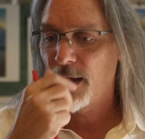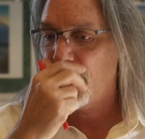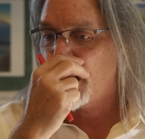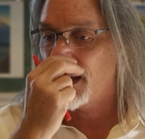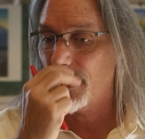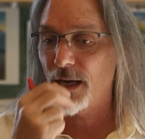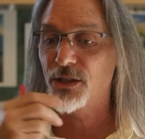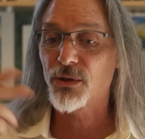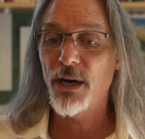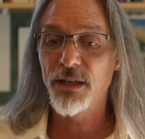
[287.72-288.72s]
And I
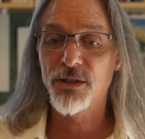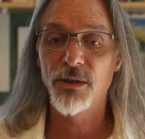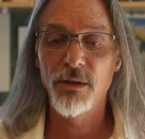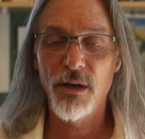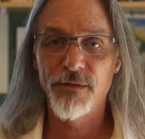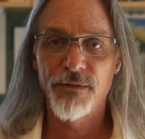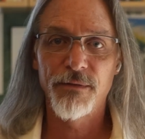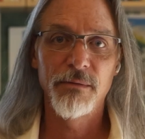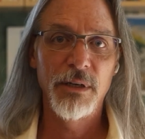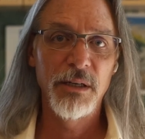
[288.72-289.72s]
try to turn it off
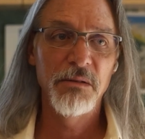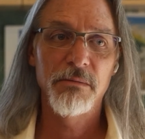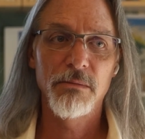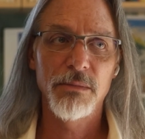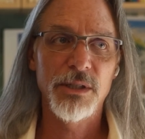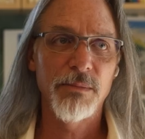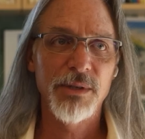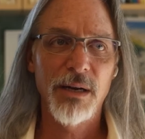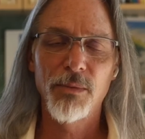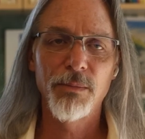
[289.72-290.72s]
in
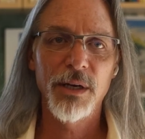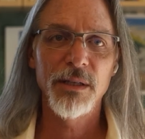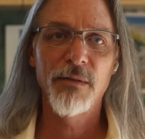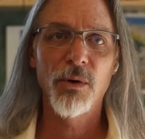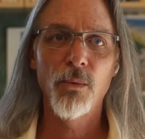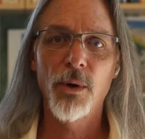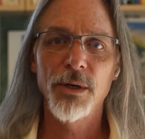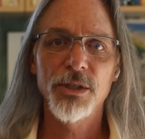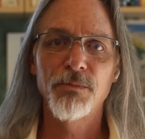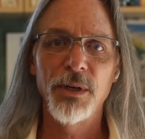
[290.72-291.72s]
September, but it never
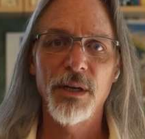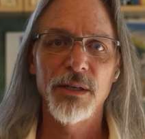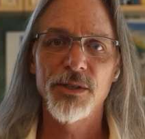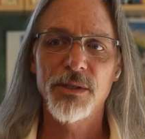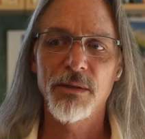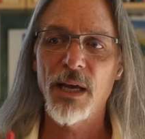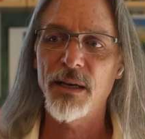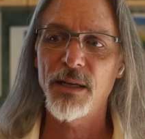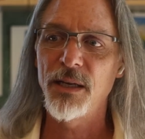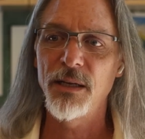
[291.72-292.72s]
works because that
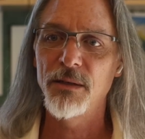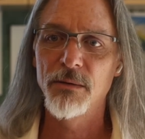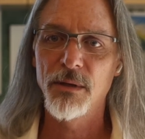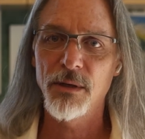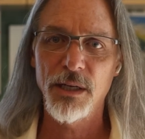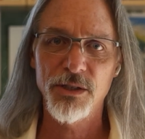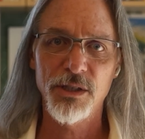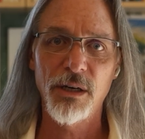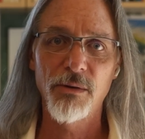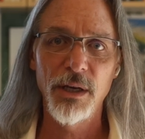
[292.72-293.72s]
heat that gets
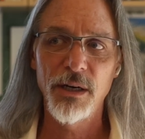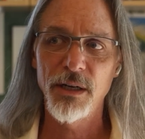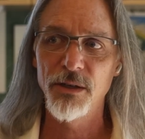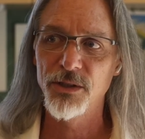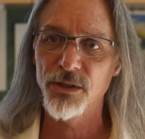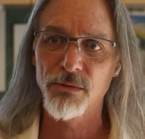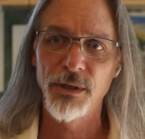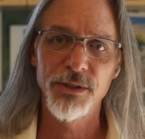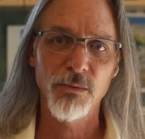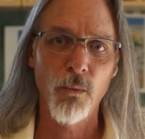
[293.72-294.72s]
generated here just
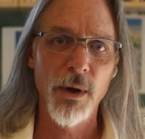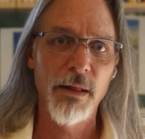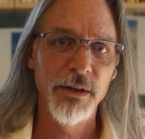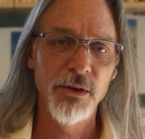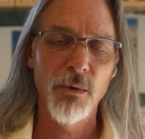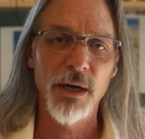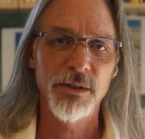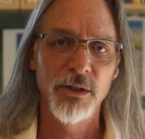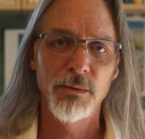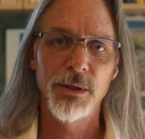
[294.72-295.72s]
runs well into
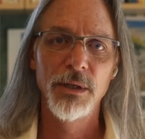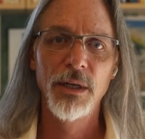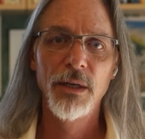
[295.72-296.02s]
October.